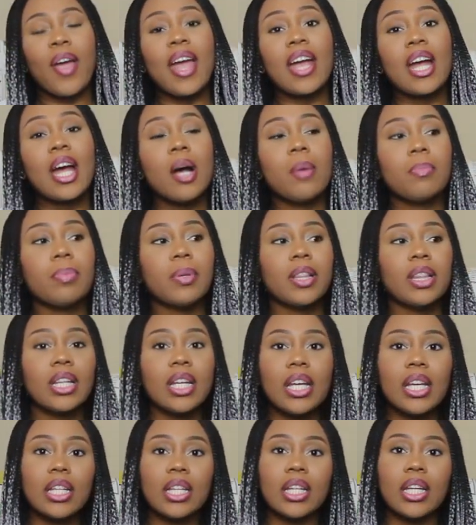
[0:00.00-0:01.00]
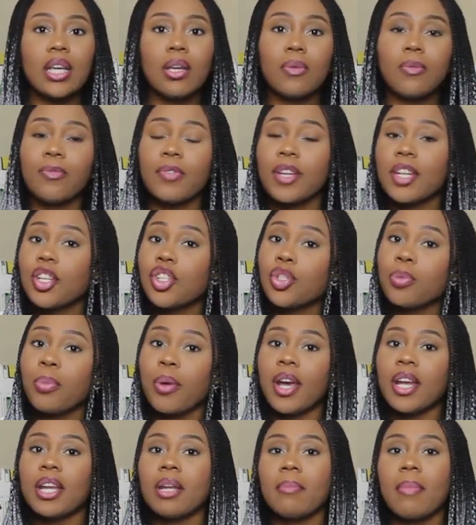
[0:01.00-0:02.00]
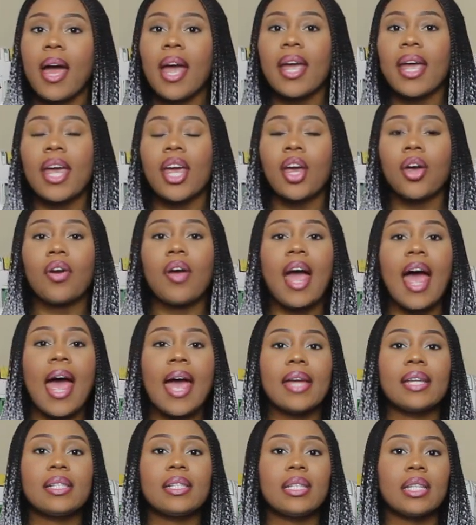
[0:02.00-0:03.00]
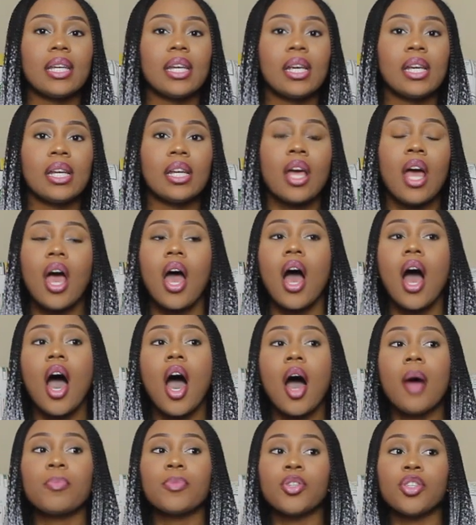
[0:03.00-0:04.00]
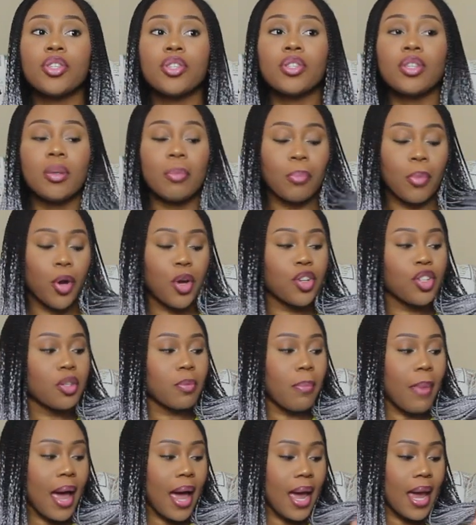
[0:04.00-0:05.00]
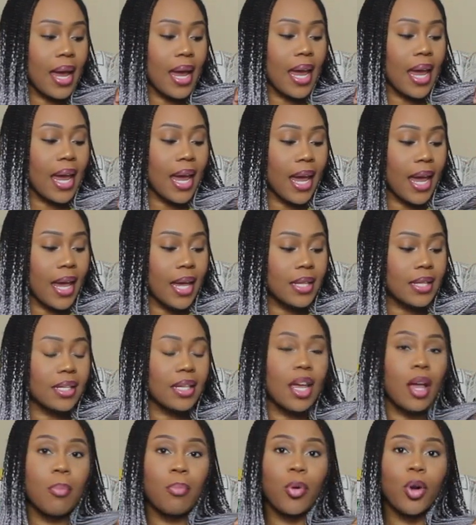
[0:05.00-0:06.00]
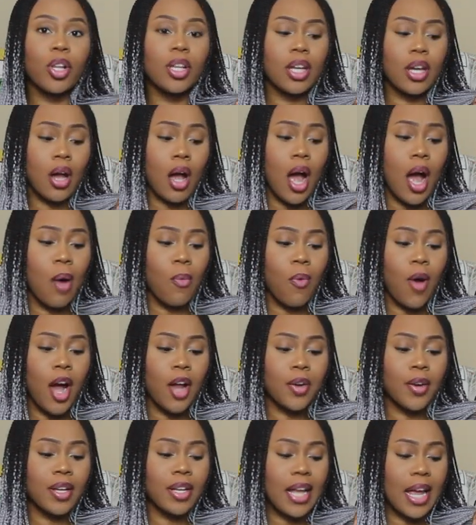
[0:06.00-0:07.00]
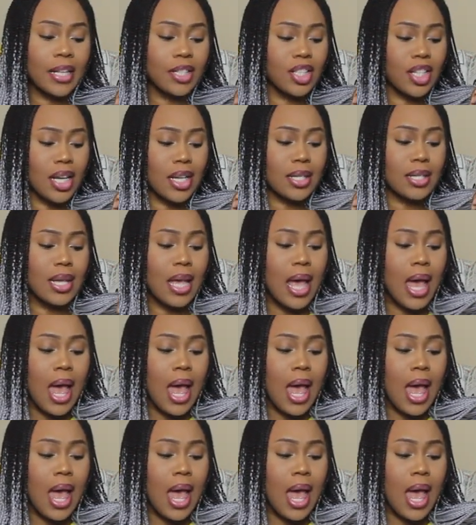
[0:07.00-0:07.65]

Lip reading: I completely finished braiding my hair, I did submerge my ends in boiling hot water, and that just